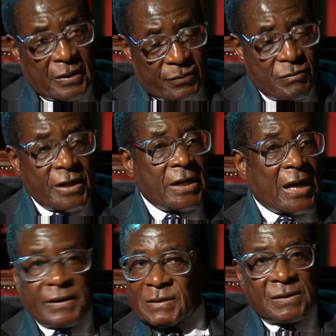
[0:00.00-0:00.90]
many
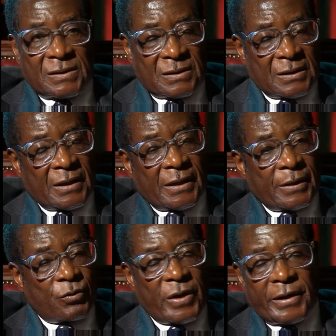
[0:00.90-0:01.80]
others
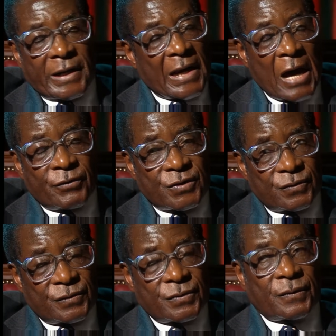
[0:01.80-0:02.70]
were allowed
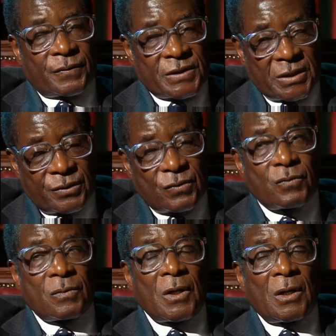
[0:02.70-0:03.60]
to
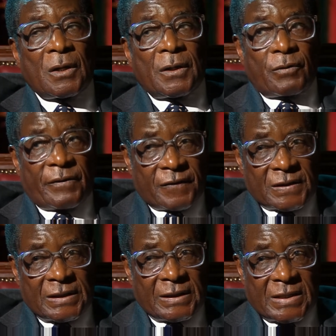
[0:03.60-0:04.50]
continue, were
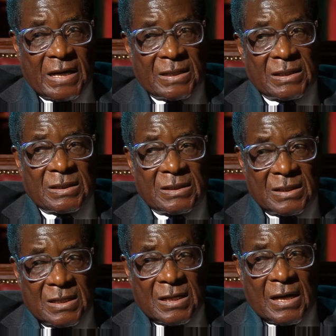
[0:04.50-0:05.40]
facilitated,
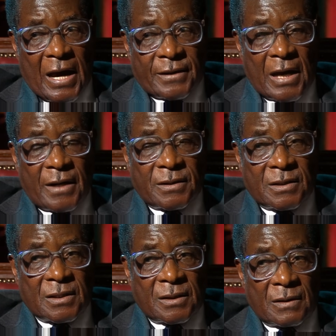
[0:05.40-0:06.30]

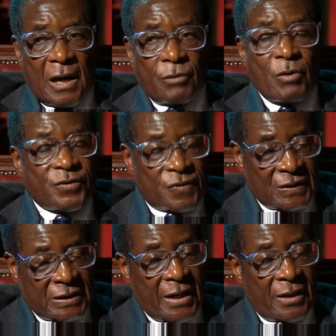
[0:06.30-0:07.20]
and I want to
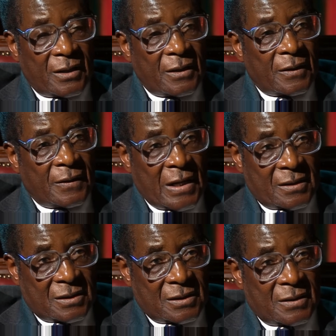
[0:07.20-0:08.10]
say that
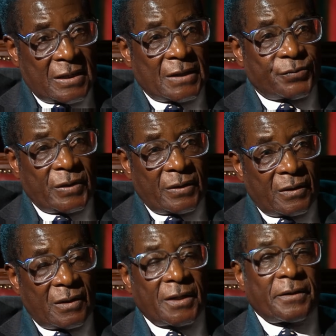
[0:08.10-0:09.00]
there's
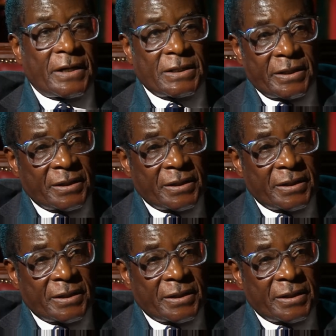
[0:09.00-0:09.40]
been a greater